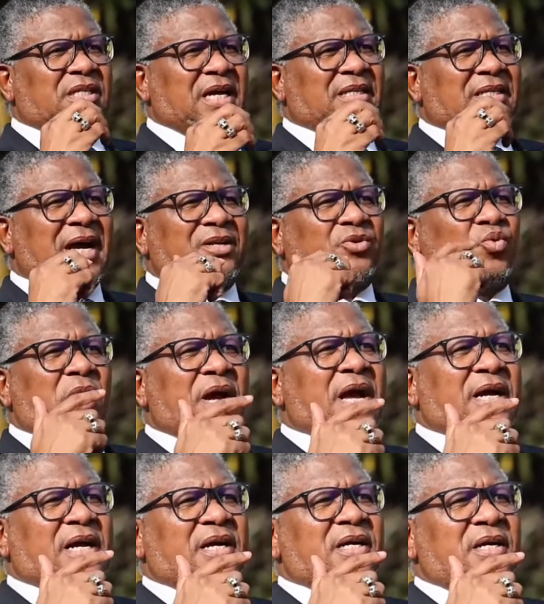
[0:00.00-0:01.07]
that that
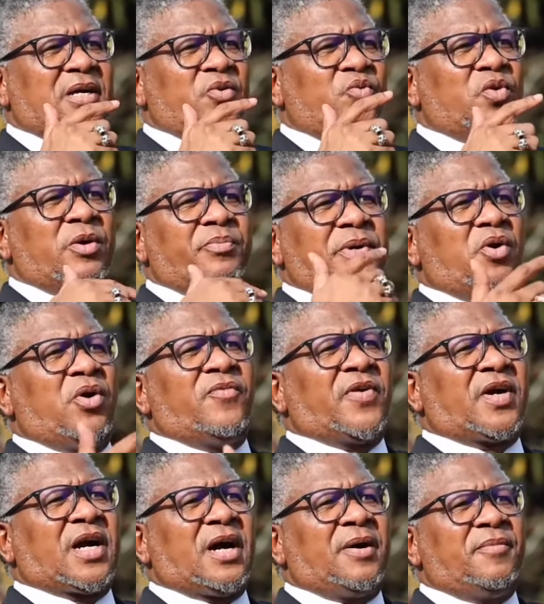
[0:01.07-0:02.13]
work will be
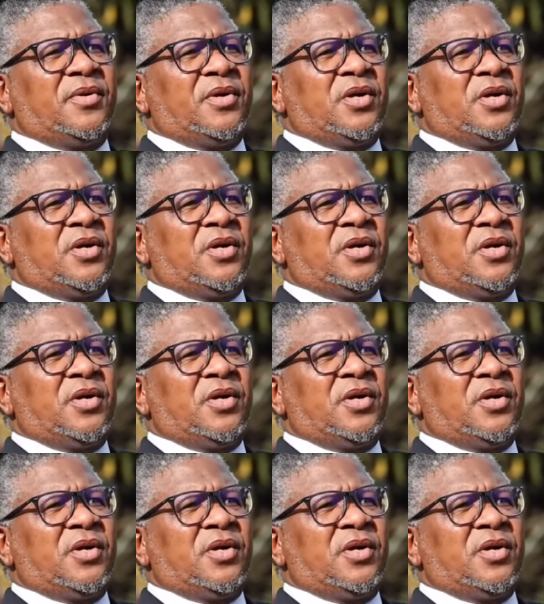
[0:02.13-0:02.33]
overcome.